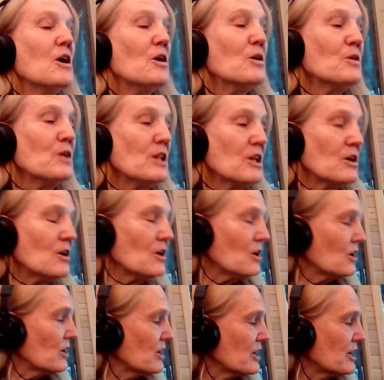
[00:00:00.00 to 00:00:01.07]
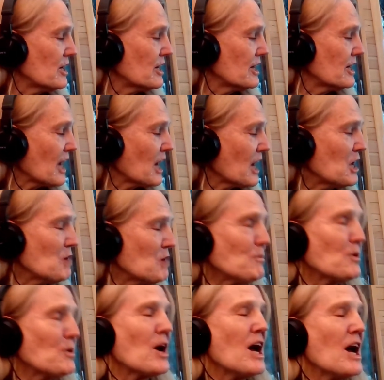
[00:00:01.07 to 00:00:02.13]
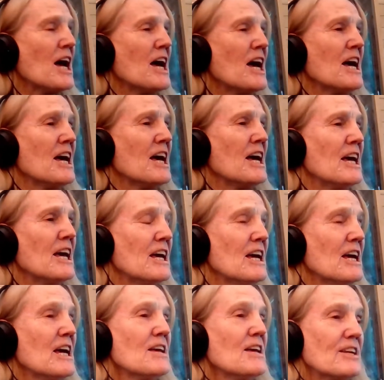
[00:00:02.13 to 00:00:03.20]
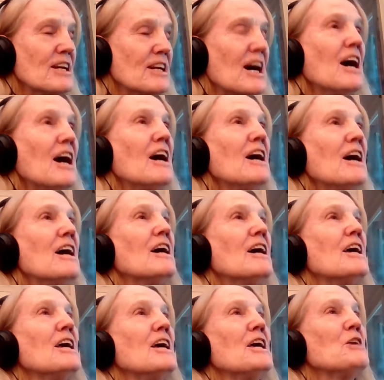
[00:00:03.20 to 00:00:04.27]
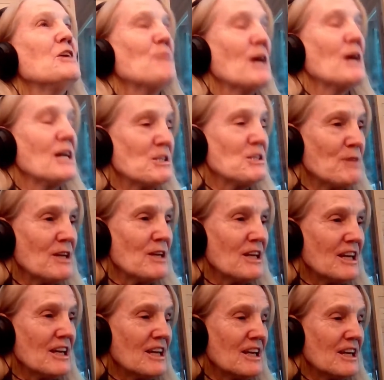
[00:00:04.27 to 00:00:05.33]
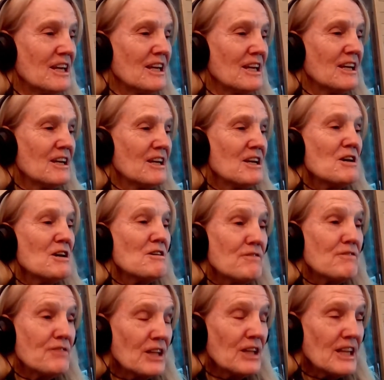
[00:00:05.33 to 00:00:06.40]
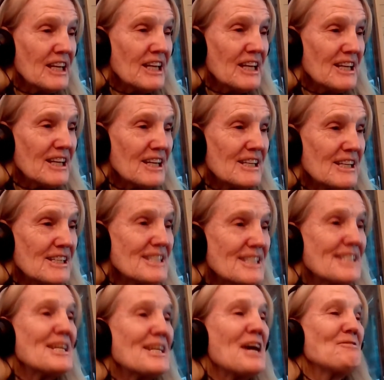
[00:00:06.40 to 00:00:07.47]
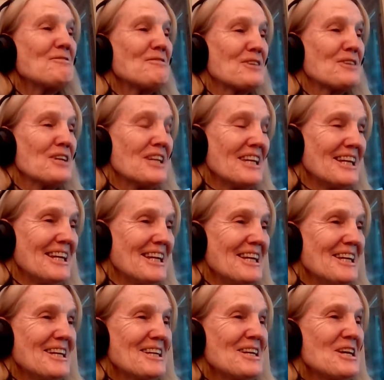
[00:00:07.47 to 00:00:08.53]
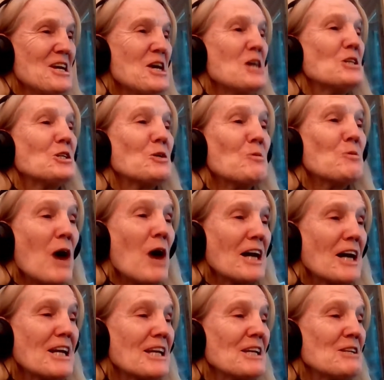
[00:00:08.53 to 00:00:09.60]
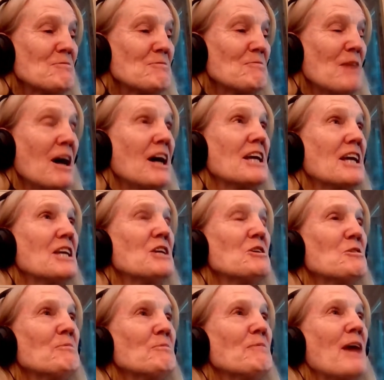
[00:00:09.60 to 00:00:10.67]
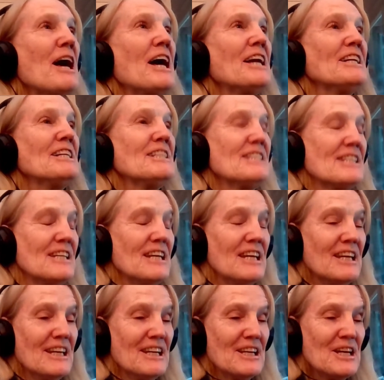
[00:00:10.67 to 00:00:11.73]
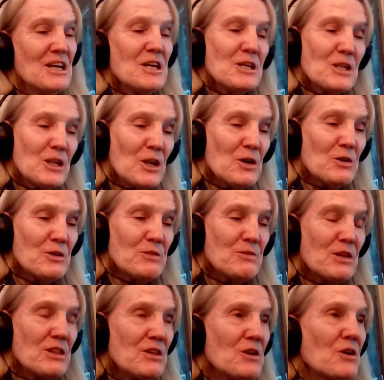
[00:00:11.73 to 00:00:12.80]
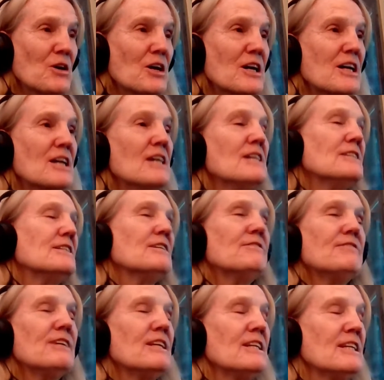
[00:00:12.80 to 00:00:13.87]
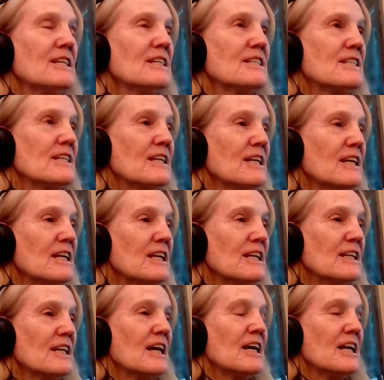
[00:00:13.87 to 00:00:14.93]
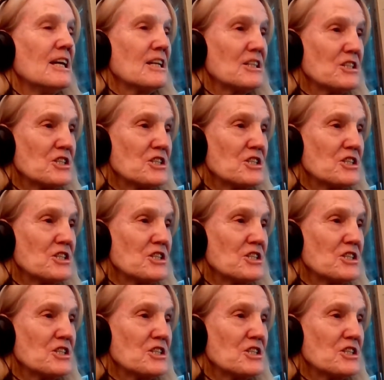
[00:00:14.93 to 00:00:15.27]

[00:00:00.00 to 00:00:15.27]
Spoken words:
Oh Lord, I pray that I might be fully set free to walk in my humanity, clothed with your divinity like